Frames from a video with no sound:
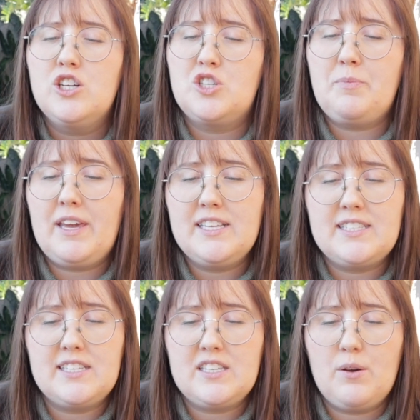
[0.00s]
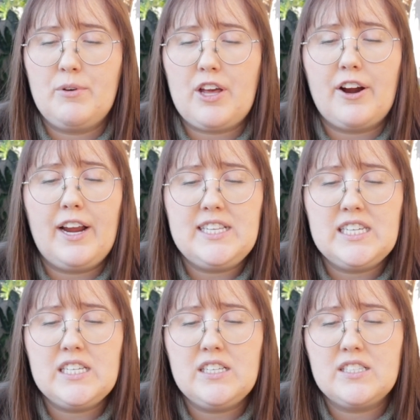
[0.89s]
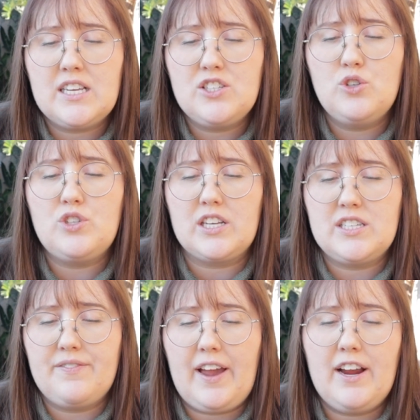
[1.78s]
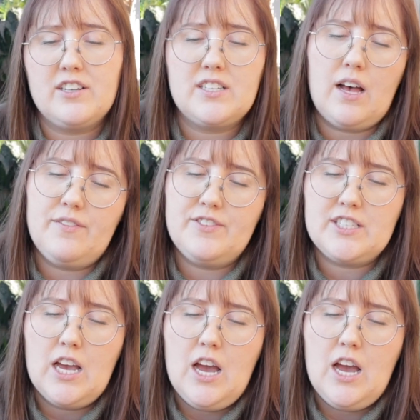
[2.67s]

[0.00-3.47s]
to be consistent with our ideals and to justify ourselves,